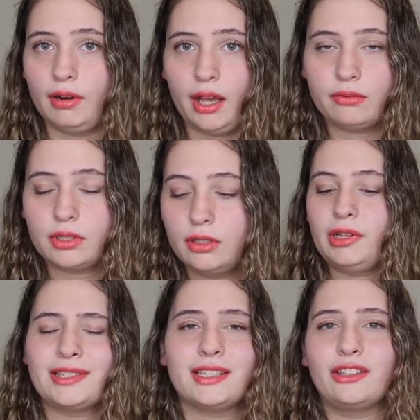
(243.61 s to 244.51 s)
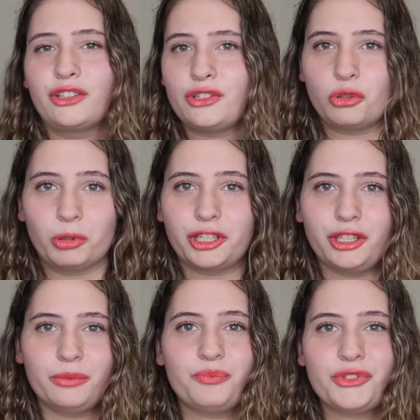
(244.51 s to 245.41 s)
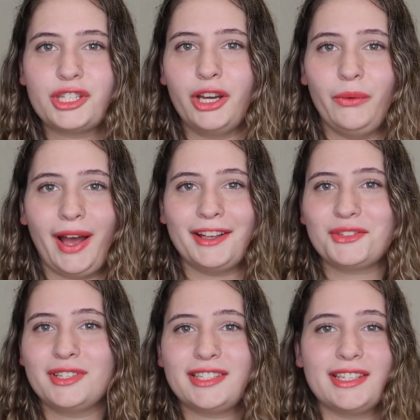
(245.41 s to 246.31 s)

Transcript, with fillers: around. Plus, they look super cute. So as you can